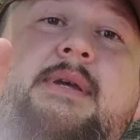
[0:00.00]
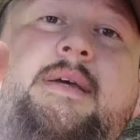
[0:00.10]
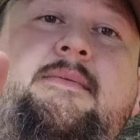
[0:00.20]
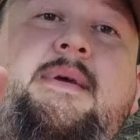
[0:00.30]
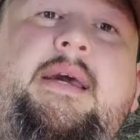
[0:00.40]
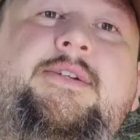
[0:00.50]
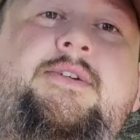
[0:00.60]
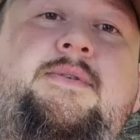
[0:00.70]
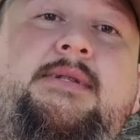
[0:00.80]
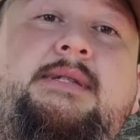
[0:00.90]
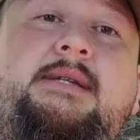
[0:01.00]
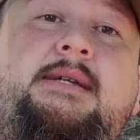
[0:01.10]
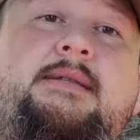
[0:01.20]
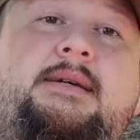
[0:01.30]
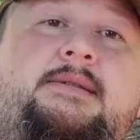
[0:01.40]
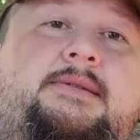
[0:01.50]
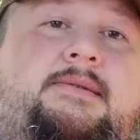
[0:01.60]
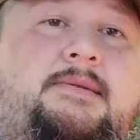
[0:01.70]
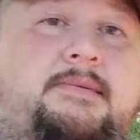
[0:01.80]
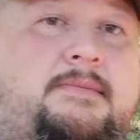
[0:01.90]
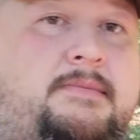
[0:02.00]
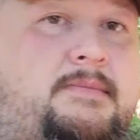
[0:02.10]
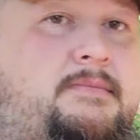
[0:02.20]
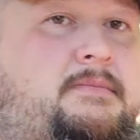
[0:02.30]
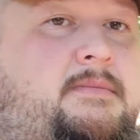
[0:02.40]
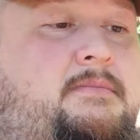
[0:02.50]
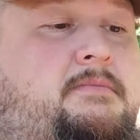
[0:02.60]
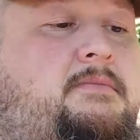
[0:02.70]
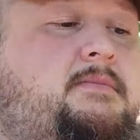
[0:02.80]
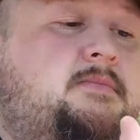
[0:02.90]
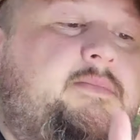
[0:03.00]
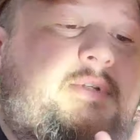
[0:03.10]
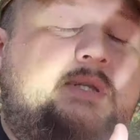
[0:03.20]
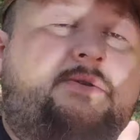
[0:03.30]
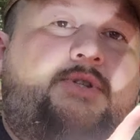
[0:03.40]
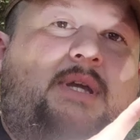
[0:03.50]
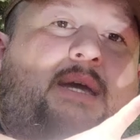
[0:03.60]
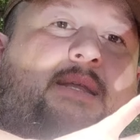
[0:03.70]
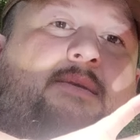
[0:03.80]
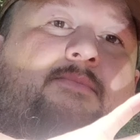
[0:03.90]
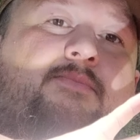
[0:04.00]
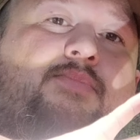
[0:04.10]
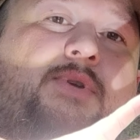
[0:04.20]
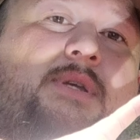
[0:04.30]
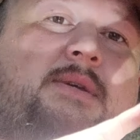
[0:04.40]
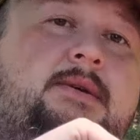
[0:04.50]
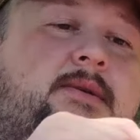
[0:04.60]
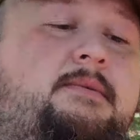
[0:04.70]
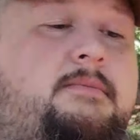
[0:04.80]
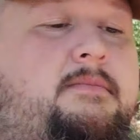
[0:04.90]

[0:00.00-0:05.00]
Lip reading: and as you can see, that's still shining pretty good.